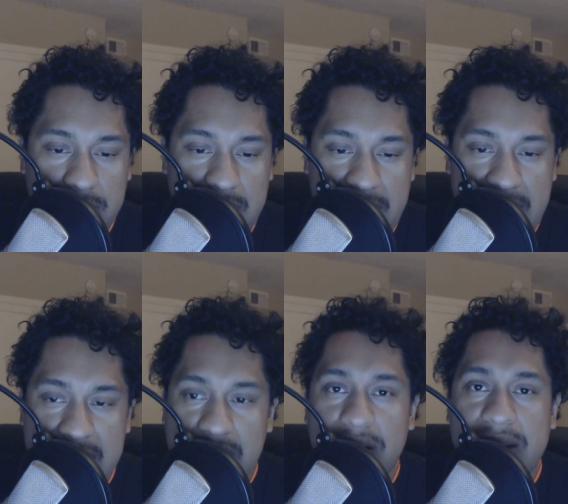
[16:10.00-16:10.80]
you know, I,
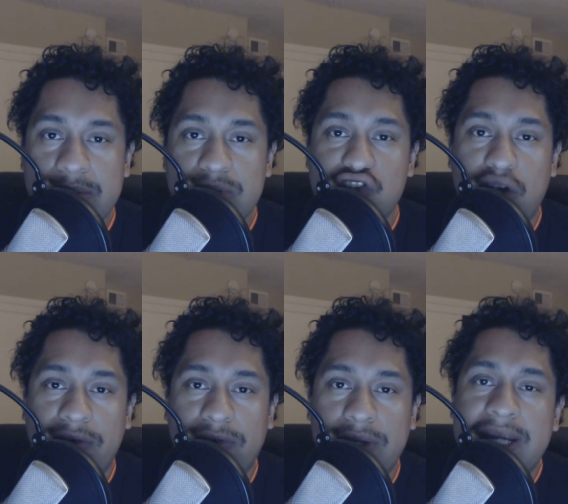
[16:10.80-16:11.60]
I call him
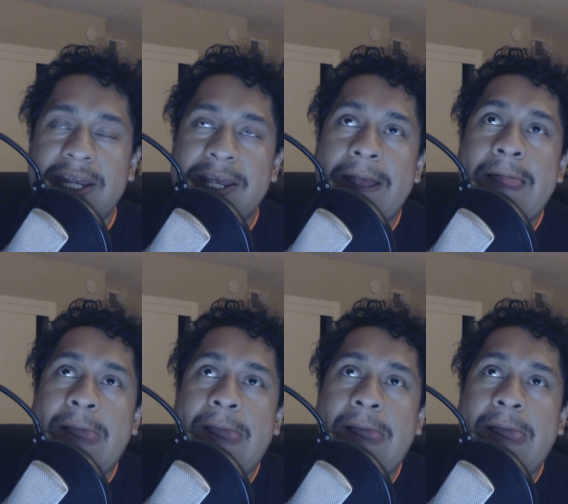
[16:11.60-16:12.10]
Joffrey.